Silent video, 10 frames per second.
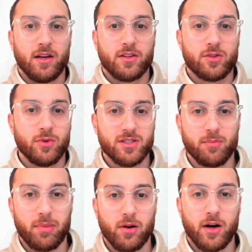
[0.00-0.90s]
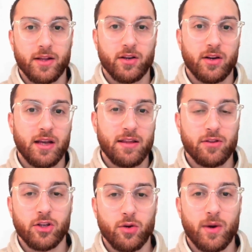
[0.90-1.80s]
to a supplier in
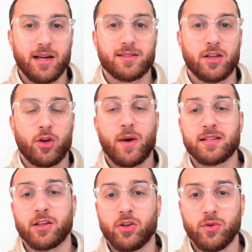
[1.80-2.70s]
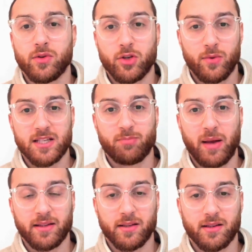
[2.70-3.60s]
the US who has a US
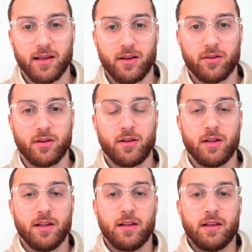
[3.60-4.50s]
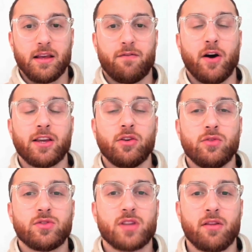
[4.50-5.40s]
bank account. If I
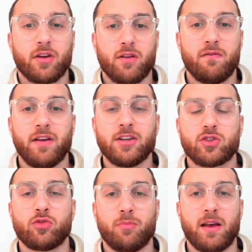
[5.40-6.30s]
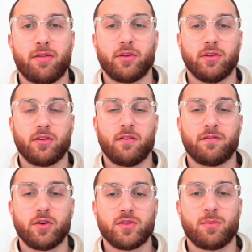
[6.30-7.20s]
use the conventional method
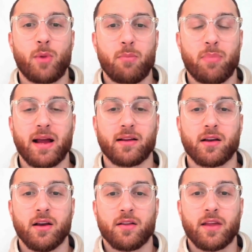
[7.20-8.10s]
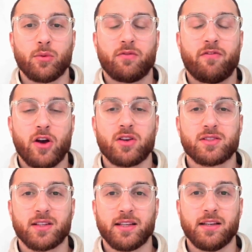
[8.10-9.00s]
of using my bank, they would
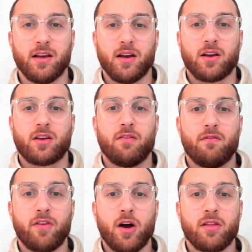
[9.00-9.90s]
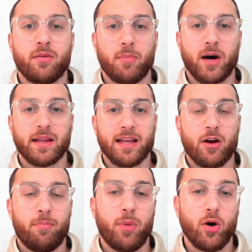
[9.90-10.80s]
firstly convert the money
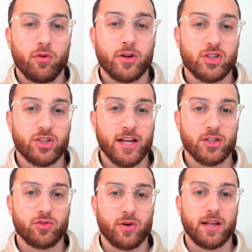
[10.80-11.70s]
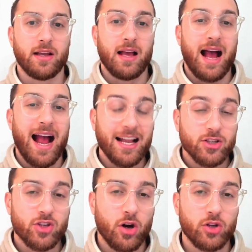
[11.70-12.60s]
at a poor exchange rate
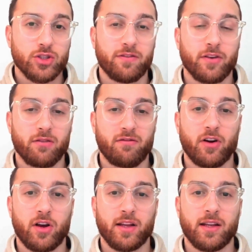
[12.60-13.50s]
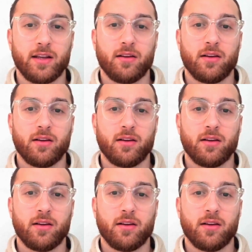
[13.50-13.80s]
and charge you for converting it.